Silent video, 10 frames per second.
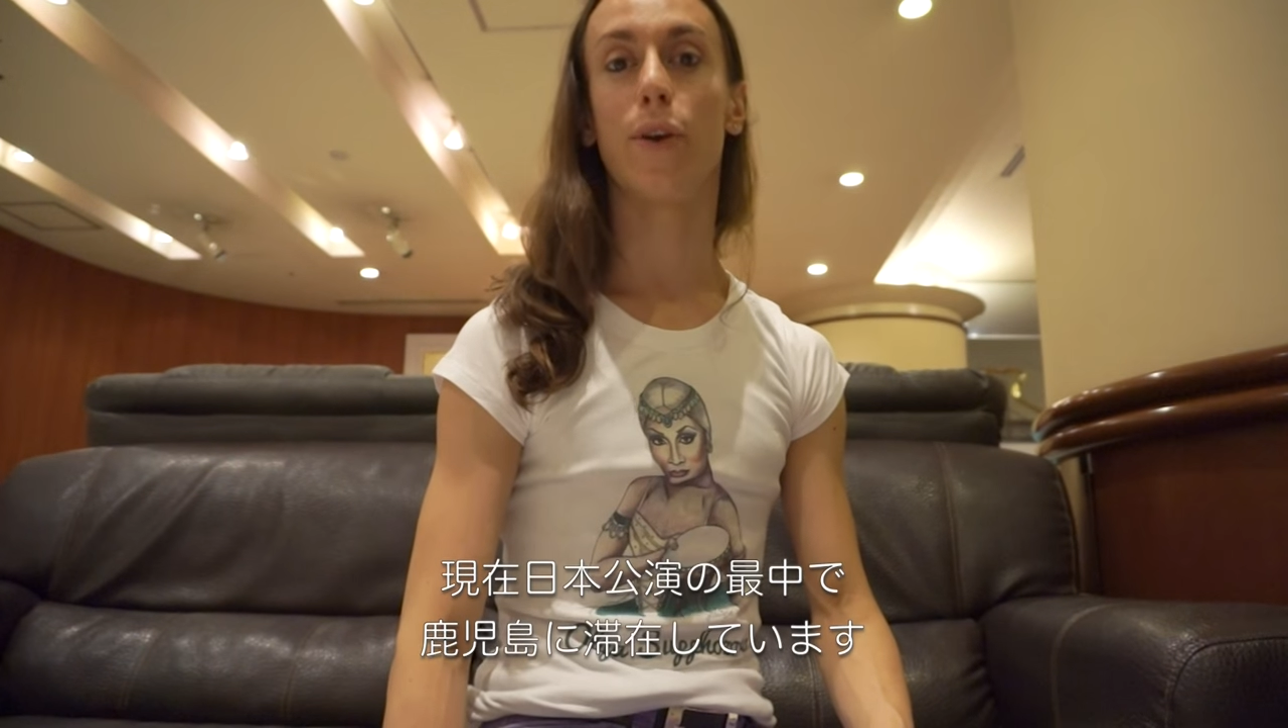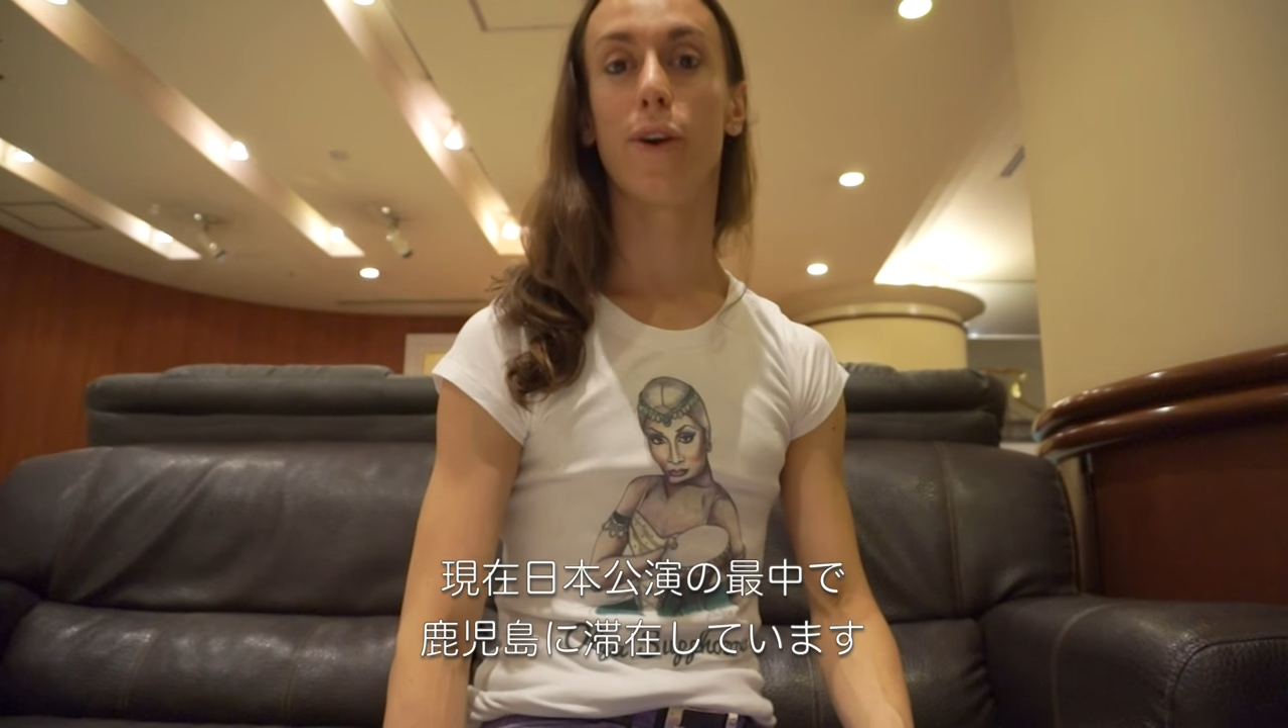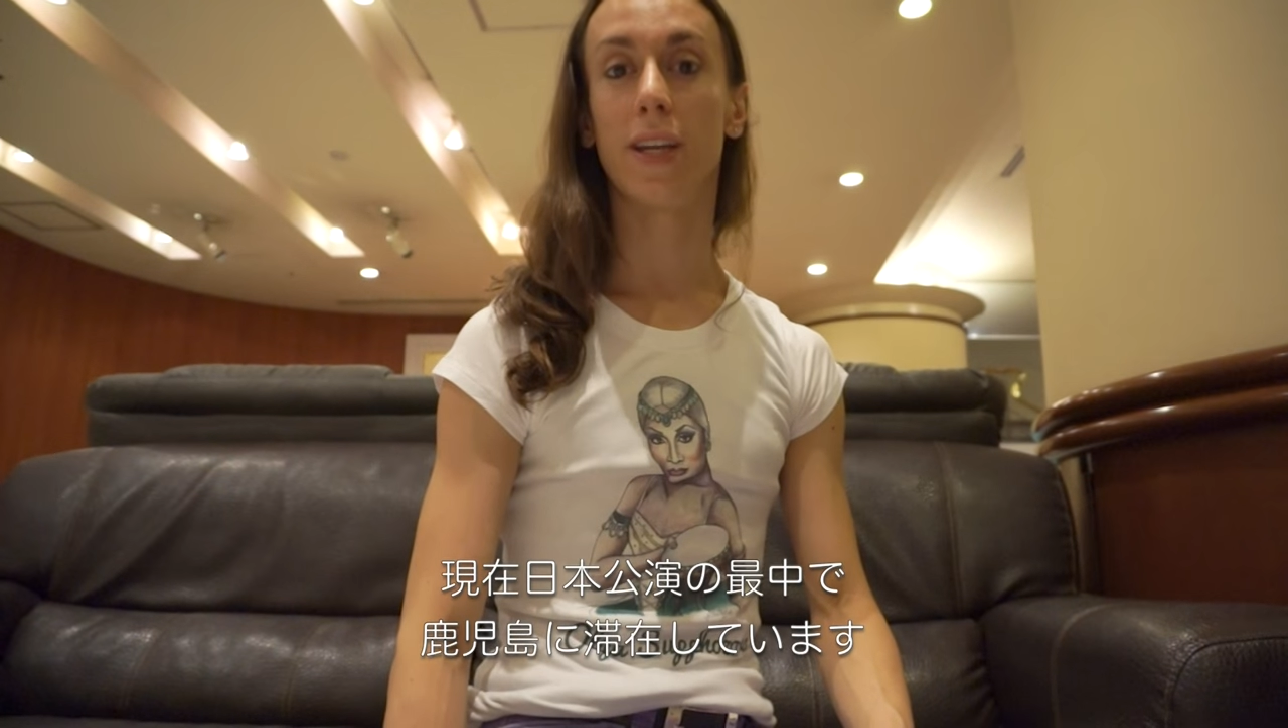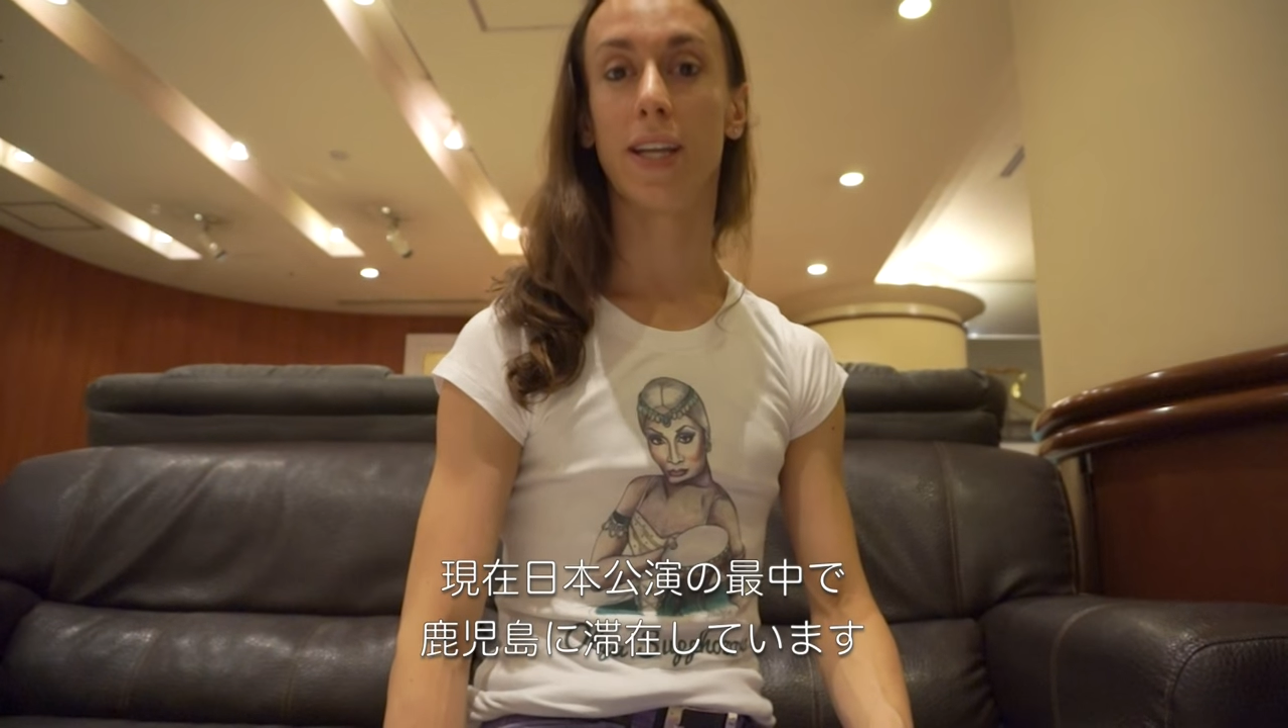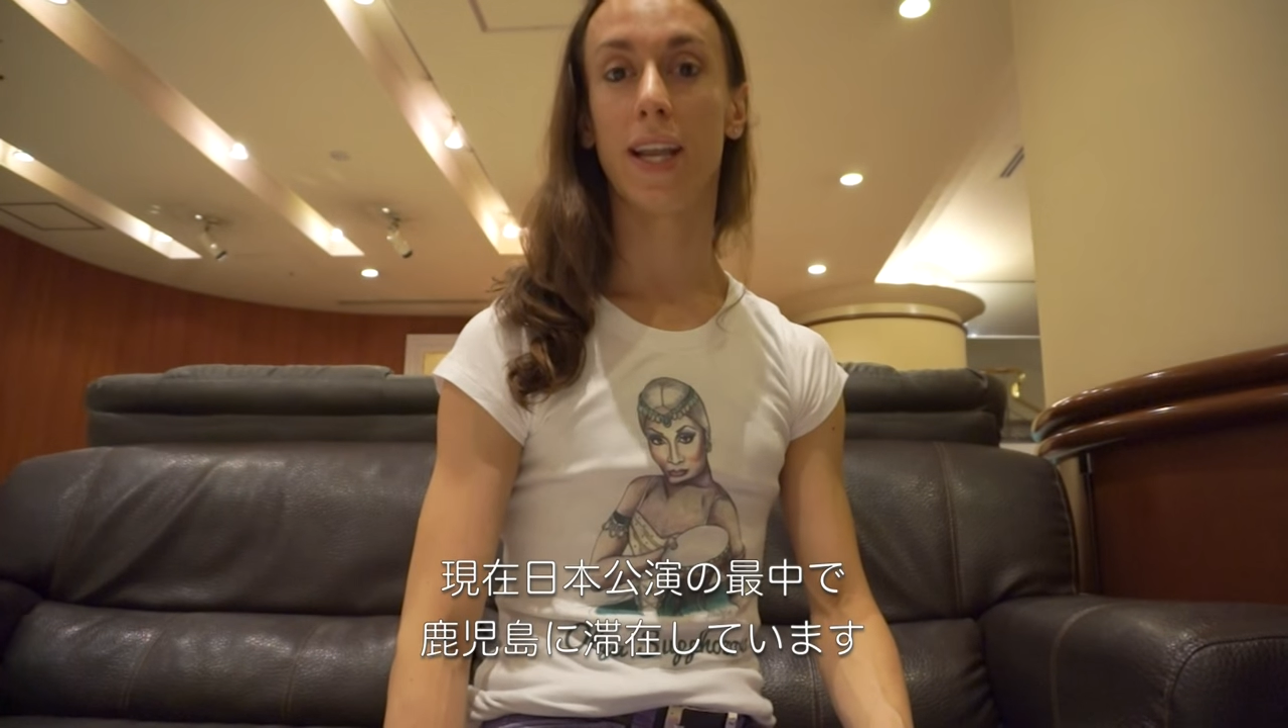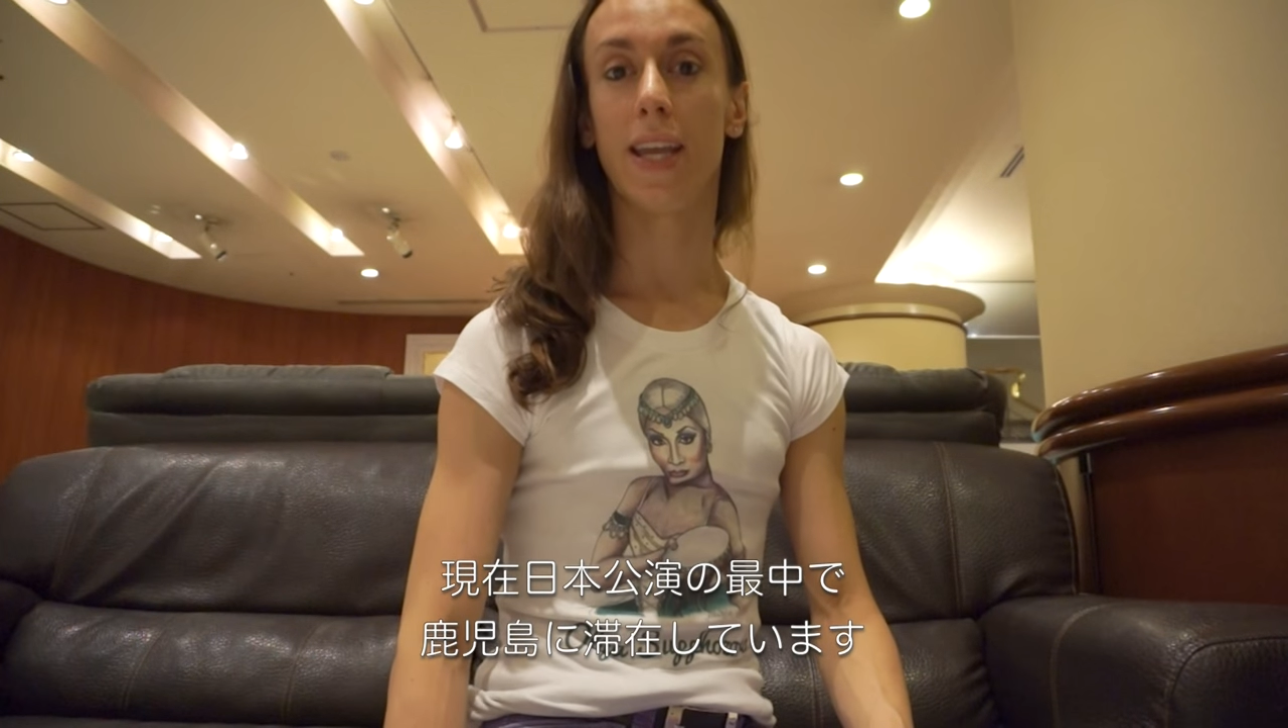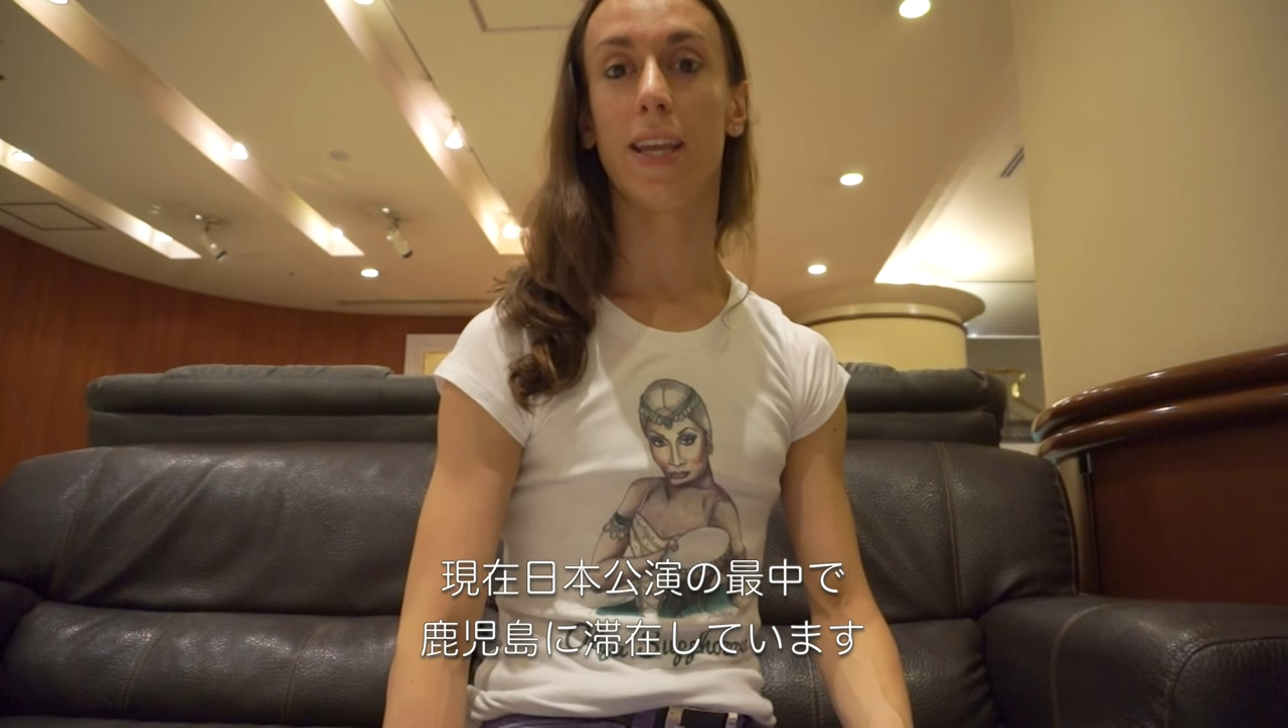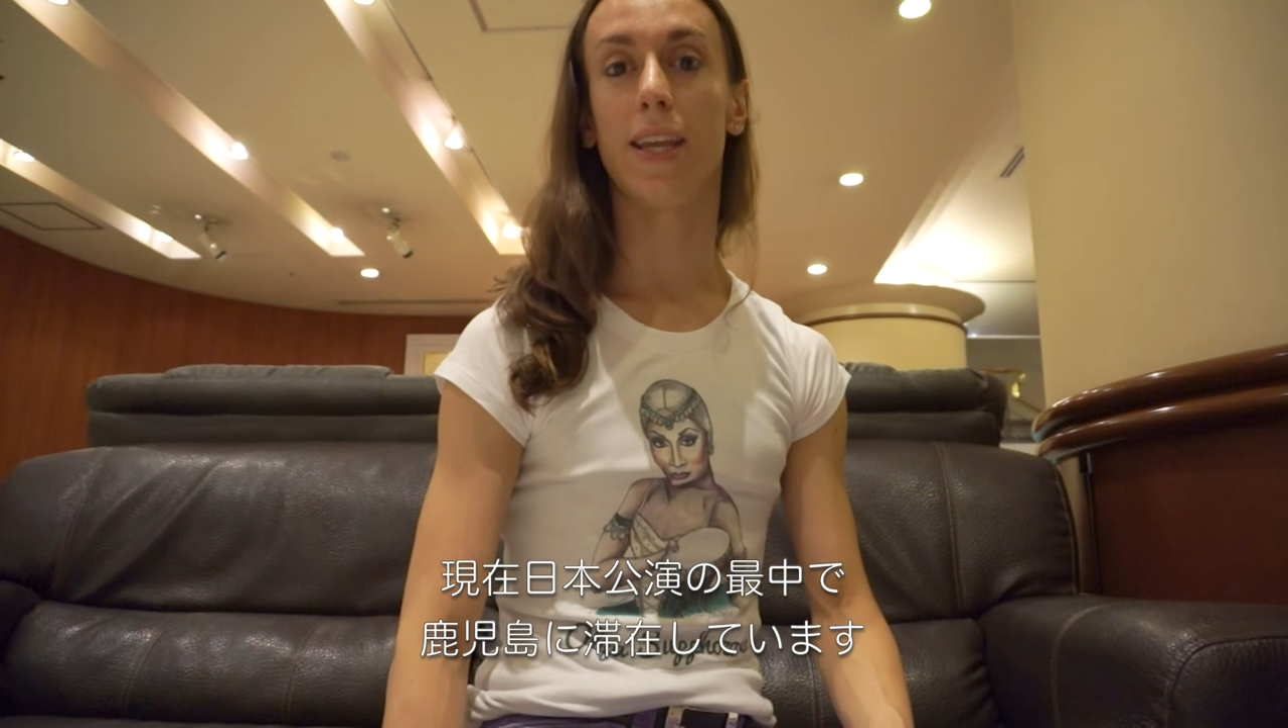currently